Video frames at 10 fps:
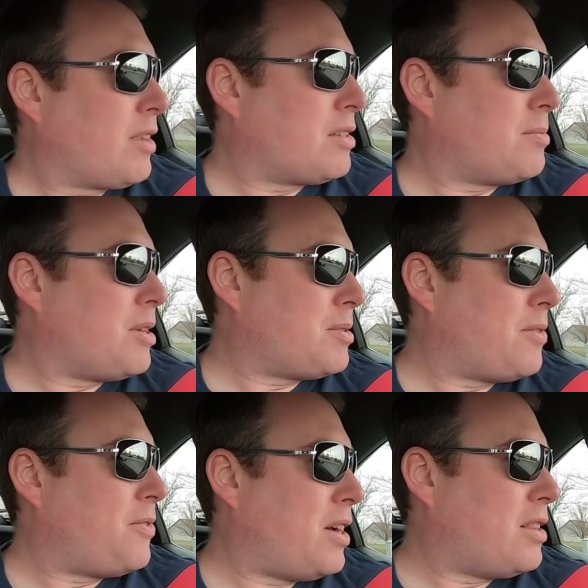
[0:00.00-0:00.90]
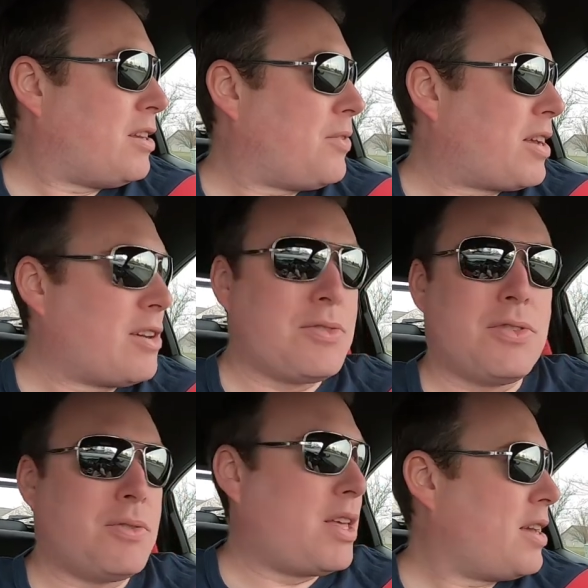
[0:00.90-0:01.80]
Sometimes I find that if I go
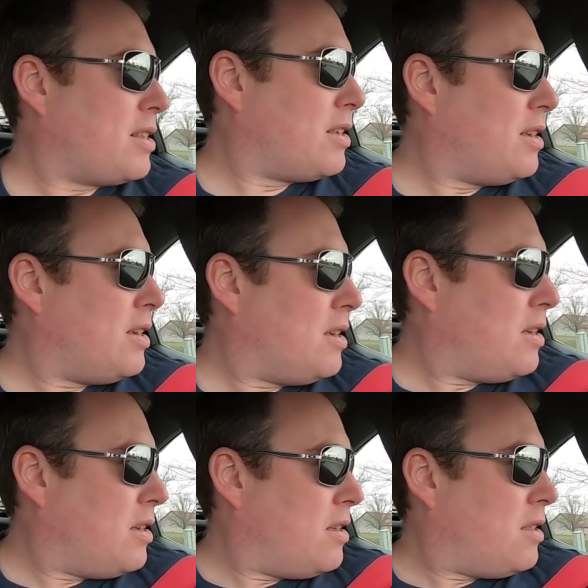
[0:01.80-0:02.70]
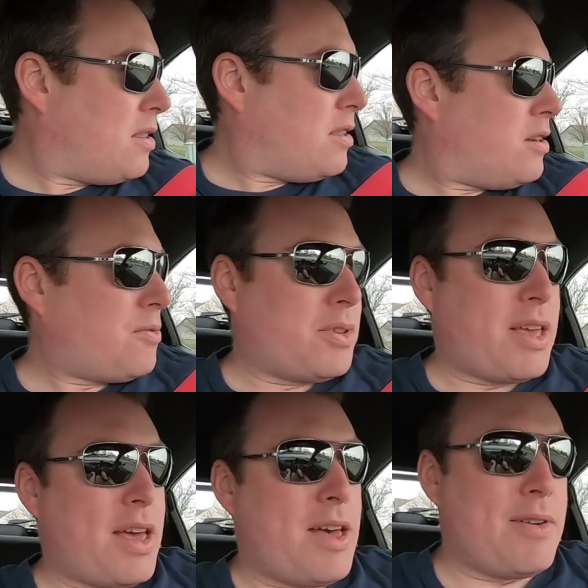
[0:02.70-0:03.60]
too late, I don't really
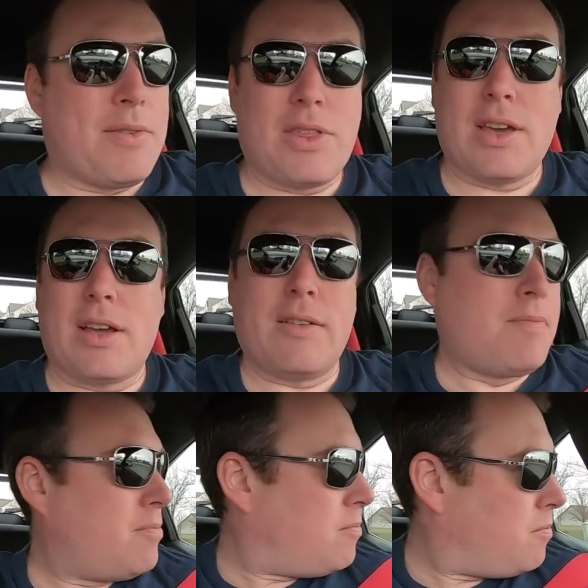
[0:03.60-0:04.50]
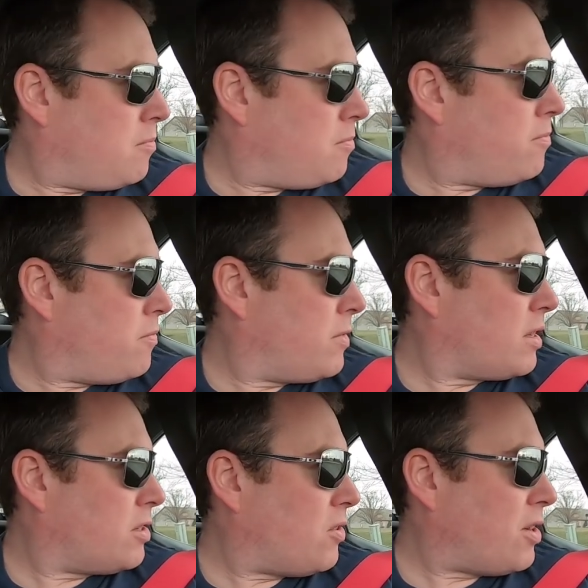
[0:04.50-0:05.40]
have everything.
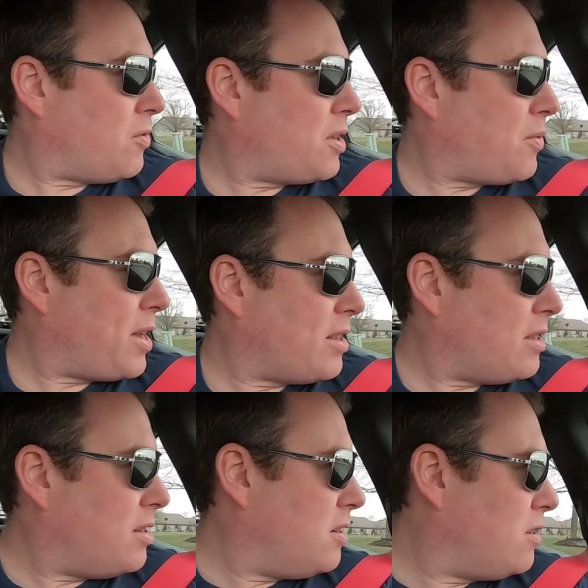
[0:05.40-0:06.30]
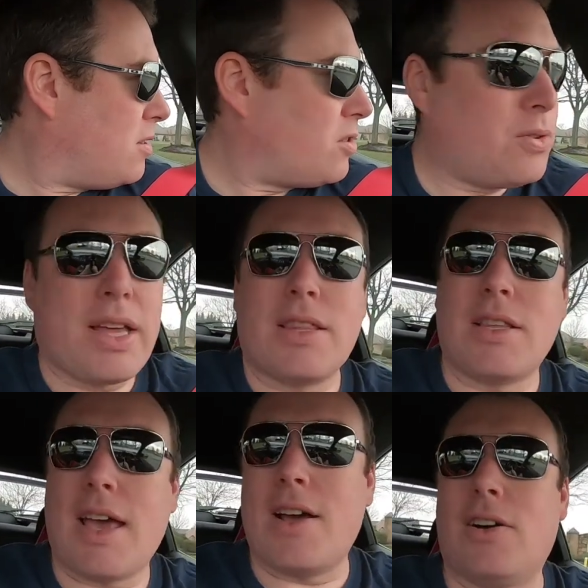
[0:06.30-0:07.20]
So I don't want to wait until too late in the
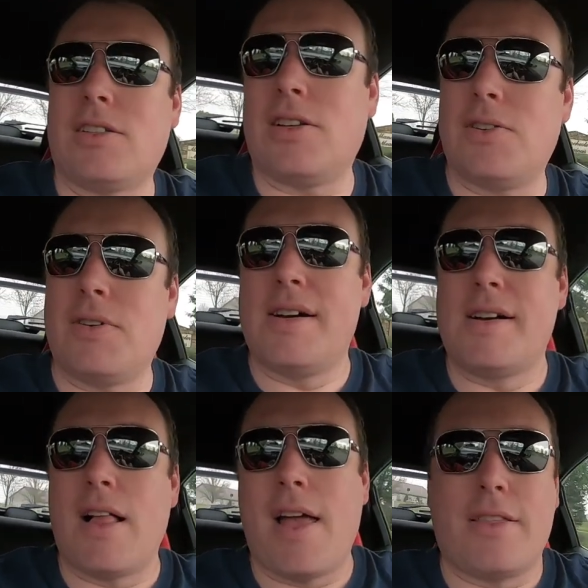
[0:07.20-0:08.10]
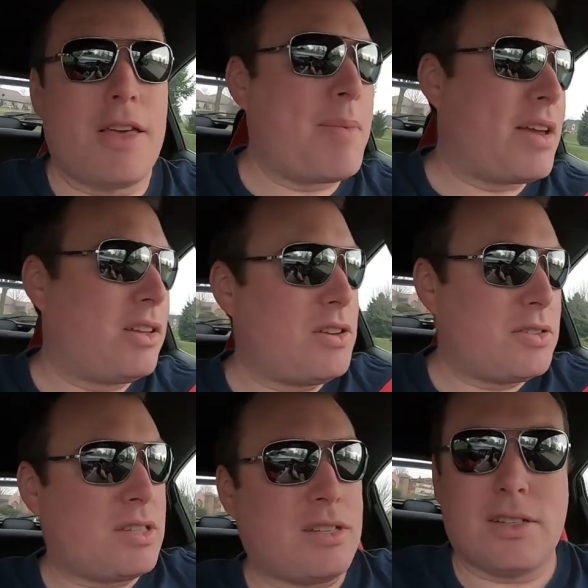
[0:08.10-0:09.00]
day. Also, they may
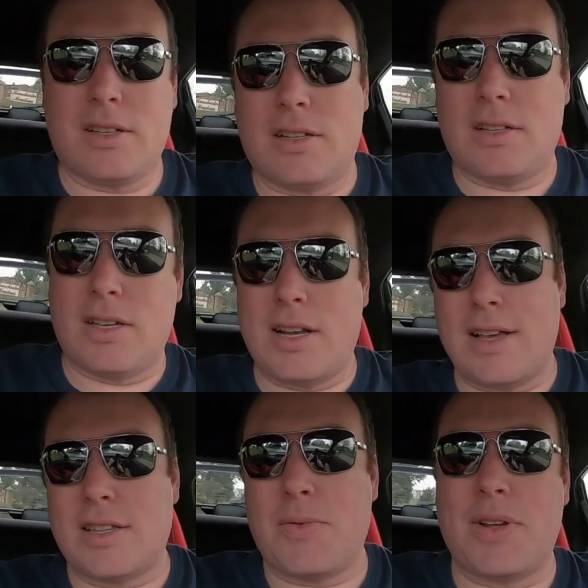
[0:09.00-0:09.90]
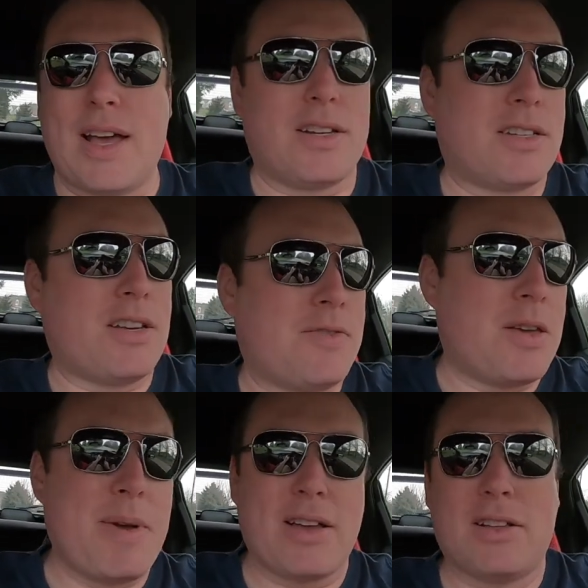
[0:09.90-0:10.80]
close, and as they run out of stuff, they
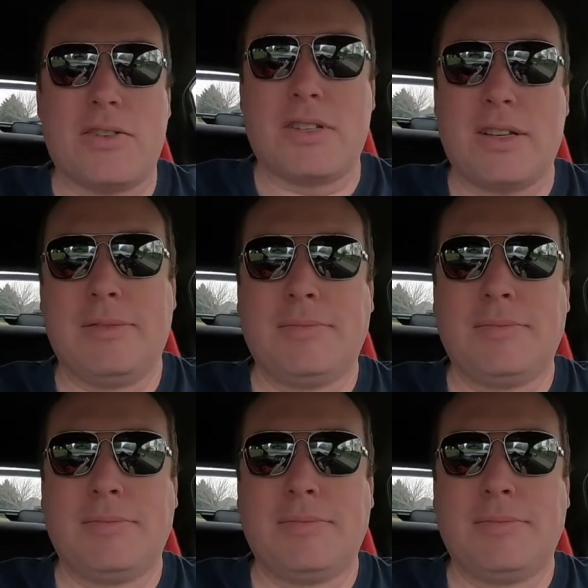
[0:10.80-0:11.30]
may close.